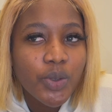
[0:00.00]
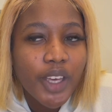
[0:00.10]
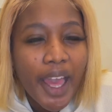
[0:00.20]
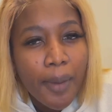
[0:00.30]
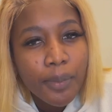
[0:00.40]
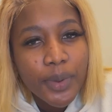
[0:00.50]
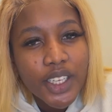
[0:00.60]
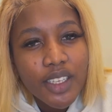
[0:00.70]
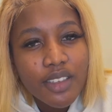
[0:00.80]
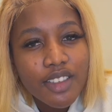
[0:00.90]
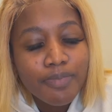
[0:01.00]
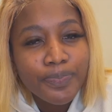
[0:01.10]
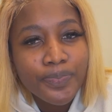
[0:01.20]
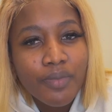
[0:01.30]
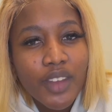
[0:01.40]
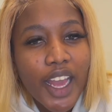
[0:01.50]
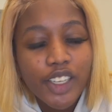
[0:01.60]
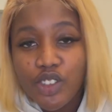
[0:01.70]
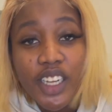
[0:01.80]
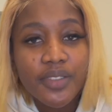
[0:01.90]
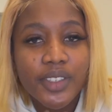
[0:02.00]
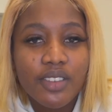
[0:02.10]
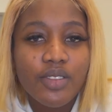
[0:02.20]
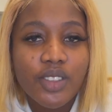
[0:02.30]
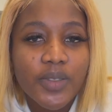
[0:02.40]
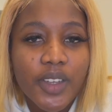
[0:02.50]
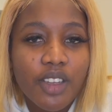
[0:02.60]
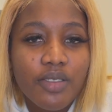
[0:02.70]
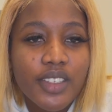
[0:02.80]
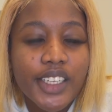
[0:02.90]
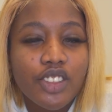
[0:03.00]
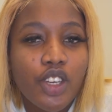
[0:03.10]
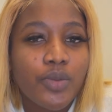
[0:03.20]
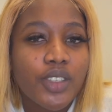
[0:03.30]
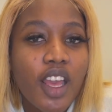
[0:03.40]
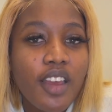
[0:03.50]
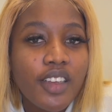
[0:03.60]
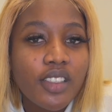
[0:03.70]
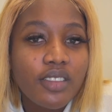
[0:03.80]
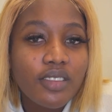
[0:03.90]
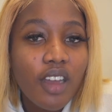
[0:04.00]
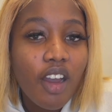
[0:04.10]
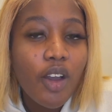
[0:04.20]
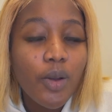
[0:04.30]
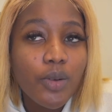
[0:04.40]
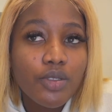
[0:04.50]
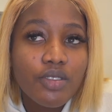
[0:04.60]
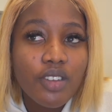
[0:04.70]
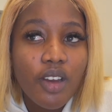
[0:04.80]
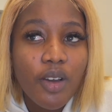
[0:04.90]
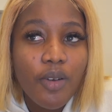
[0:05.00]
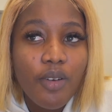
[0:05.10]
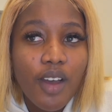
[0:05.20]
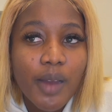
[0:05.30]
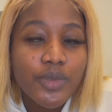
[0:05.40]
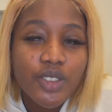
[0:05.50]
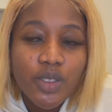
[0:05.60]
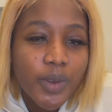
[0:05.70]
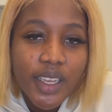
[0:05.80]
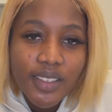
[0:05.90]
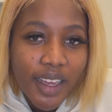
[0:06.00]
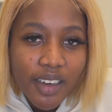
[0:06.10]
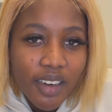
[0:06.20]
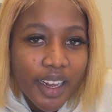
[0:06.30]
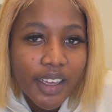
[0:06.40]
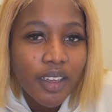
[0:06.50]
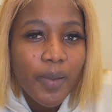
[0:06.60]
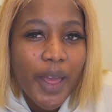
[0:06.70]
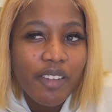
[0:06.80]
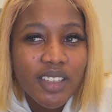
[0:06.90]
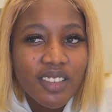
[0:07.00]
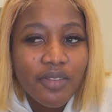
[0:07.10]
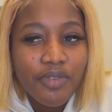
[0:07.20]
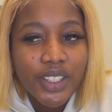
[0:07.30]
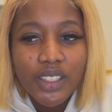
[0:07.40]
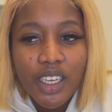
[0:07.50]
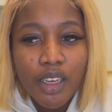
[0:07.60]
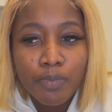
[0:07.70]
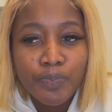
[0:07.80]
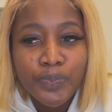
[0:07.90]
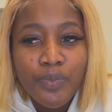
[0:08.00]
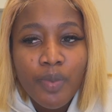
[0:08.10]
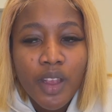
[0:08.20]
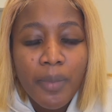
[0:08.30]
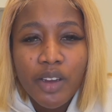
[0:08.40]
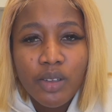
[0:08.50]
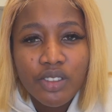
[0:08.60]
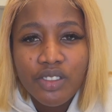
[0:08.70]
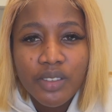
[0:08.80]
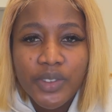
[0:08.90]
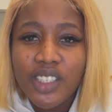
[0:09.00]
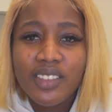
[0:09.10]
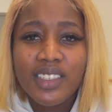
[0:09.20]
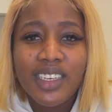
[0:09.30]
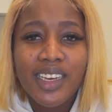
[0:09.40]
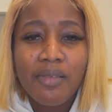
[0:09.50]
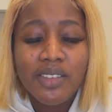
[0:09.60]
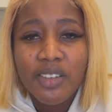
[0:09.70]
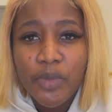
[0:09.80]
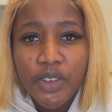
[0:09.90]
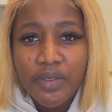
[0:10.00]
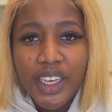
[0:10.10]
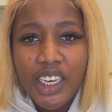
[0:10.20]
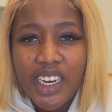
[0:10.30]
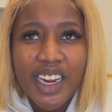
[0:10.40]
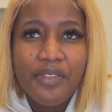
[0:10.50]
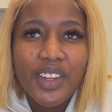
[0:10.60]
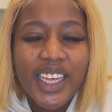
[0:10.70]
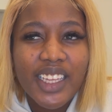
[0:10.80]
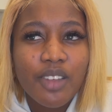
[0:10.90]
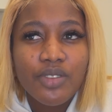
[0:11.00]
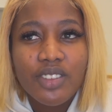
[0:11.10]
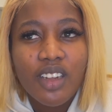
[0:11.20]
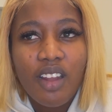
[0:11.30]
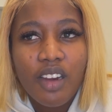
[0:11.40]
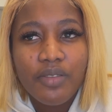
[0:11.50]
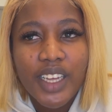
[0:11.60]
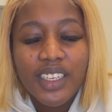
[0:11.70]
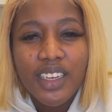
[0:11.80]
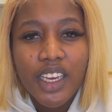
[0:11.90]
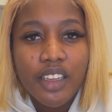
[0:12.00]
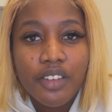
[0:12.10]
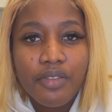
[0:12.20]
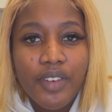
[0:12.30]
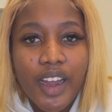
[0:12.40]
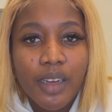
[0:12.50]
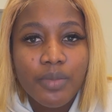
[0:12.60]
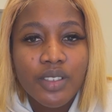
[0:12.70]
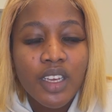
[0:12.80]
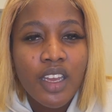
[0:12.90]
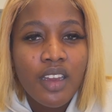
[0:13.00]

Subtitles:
campus. I transferred schools, for those that don't know, so I'm just super excited. Like, I wasn't feeling my old university, I wasn't motivated, and I feel like there was just a lot of like negative vibes,